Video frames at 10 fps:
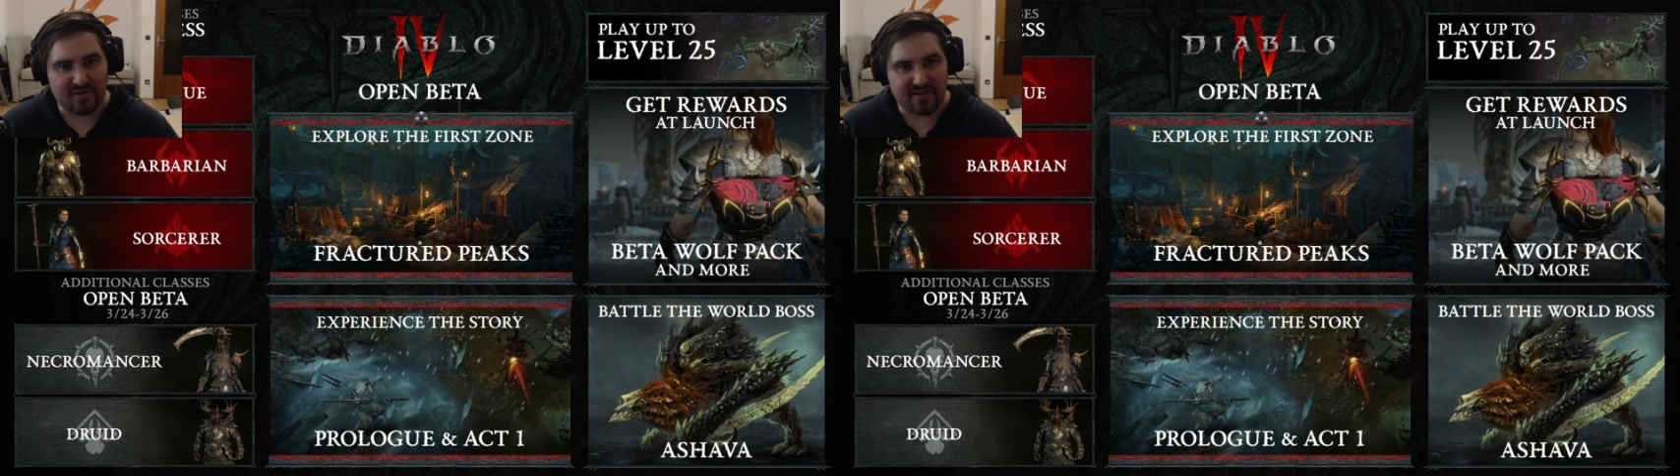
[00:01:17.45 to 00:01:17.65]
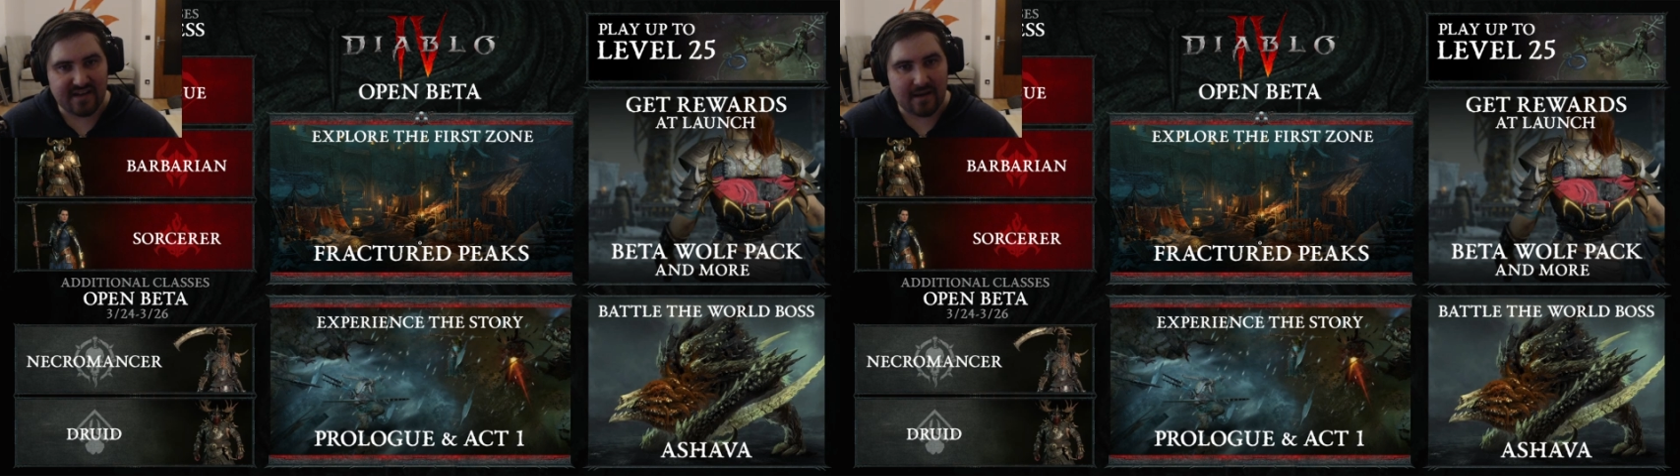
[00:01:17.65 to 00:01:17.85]

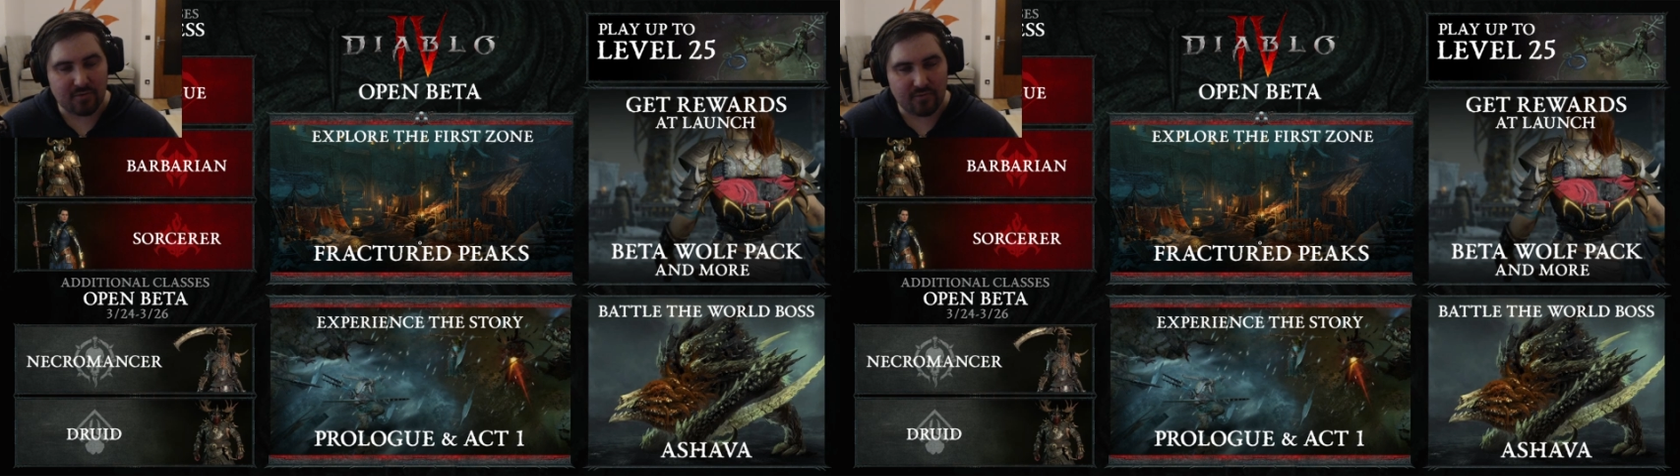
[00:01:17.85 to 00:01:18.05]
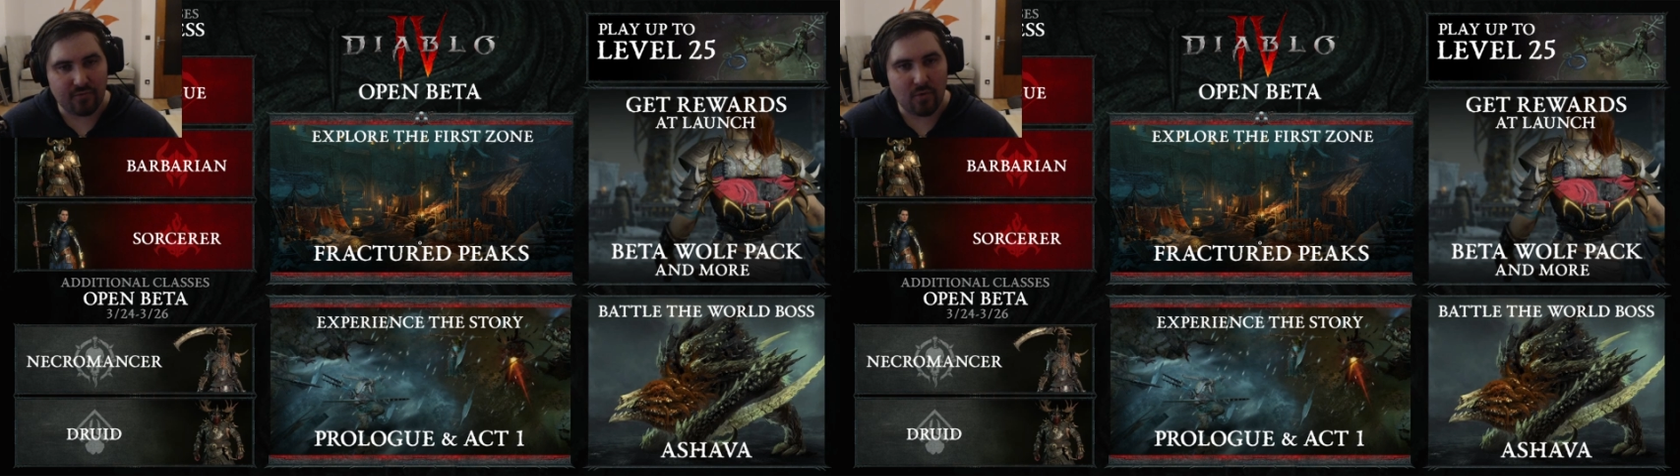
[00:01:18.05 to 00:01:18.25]
the
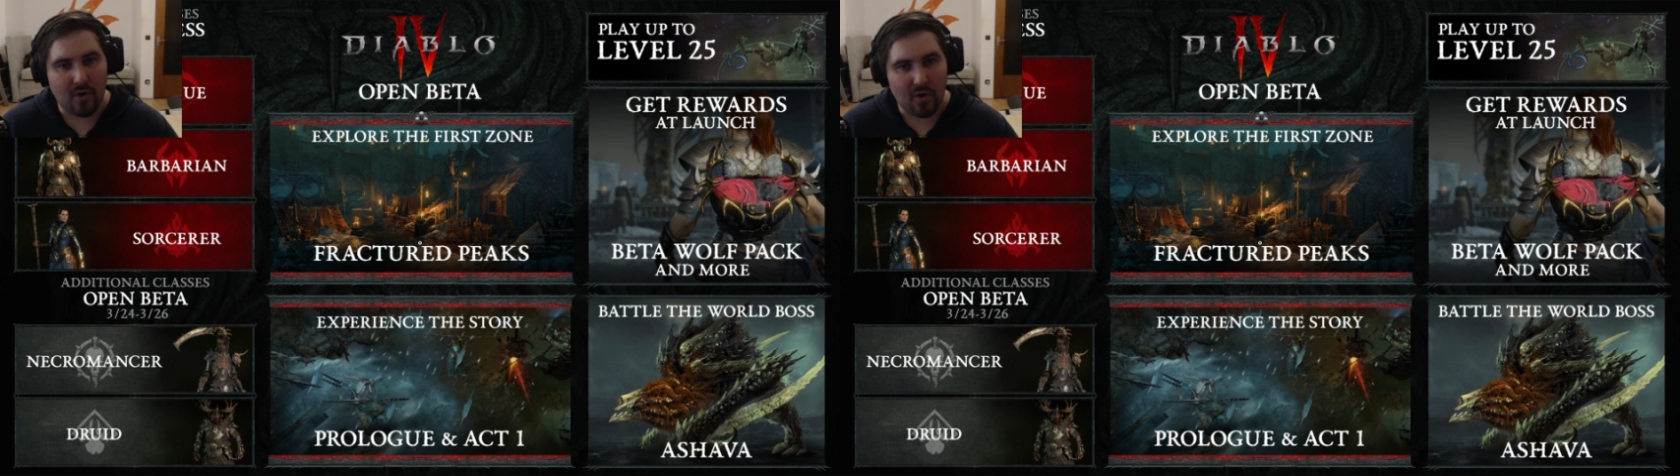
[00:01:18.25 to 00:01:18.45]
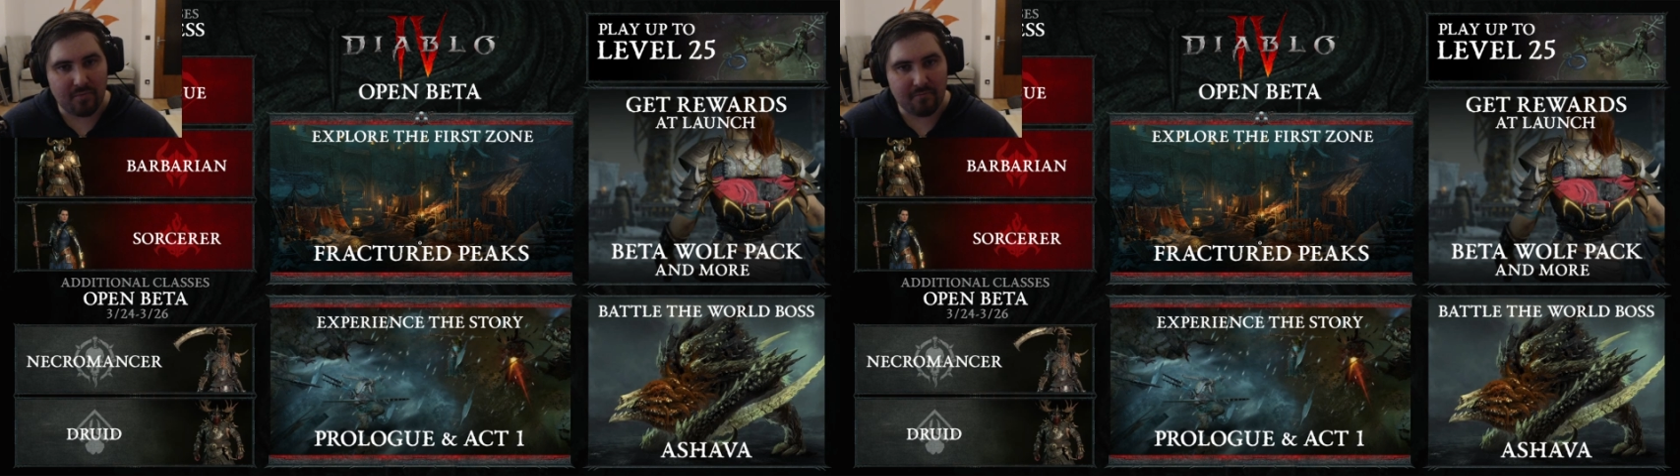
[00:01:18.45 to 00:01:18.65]
Diablo
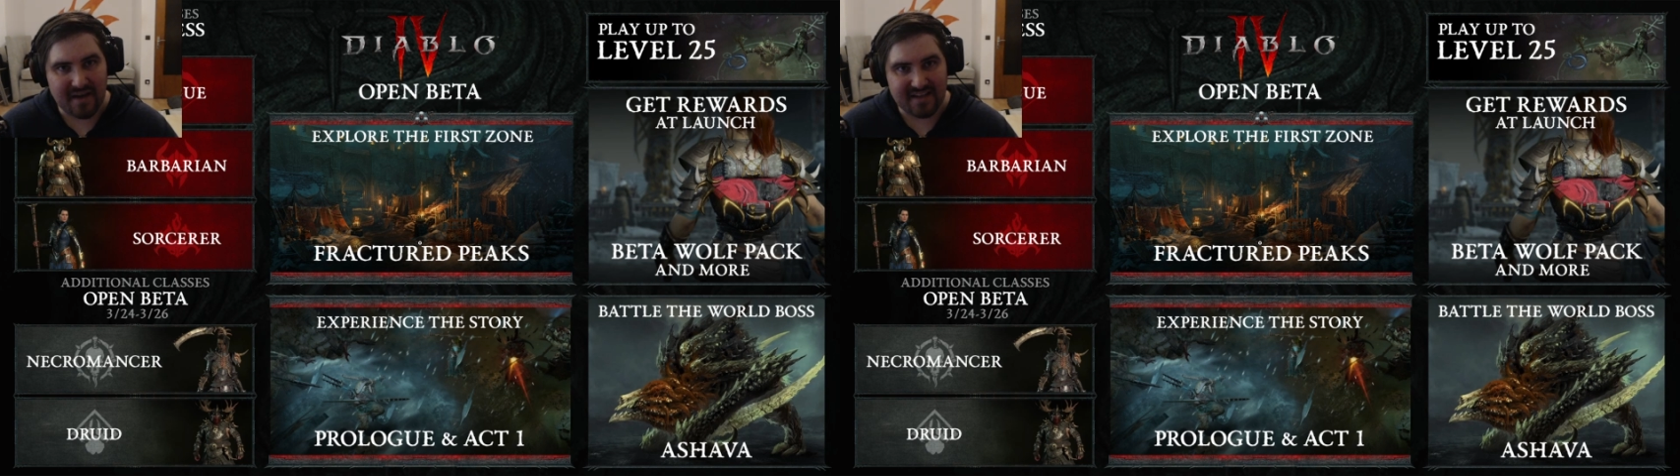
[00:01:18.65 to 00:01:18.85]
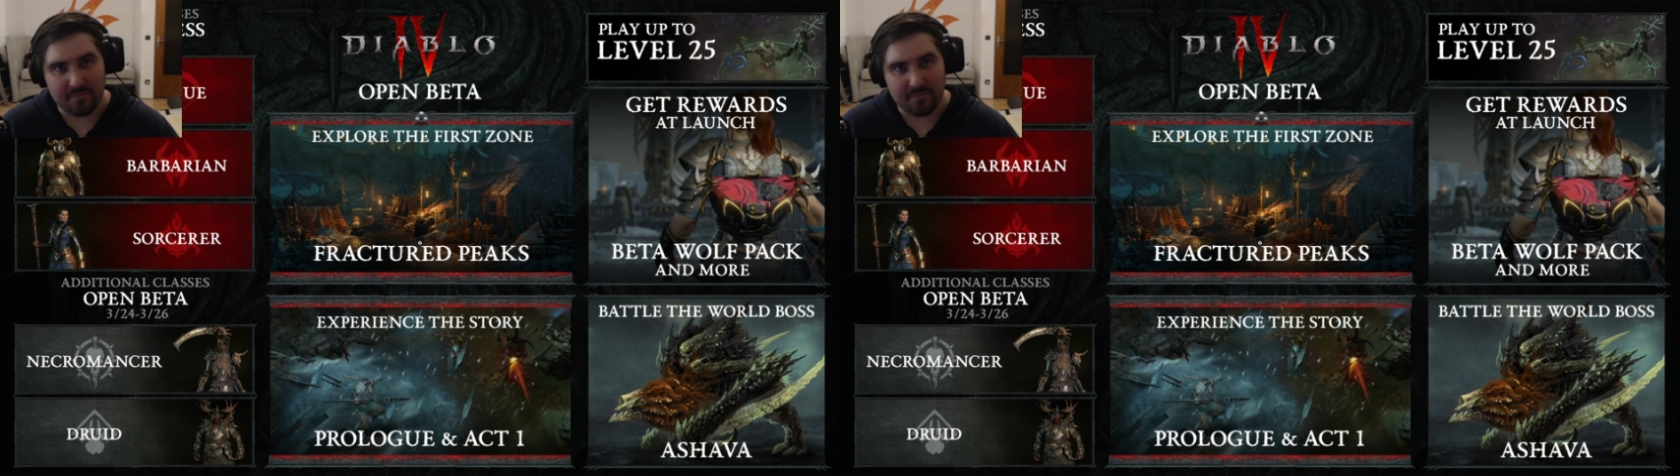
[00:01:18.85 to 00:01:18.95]
4 open beta,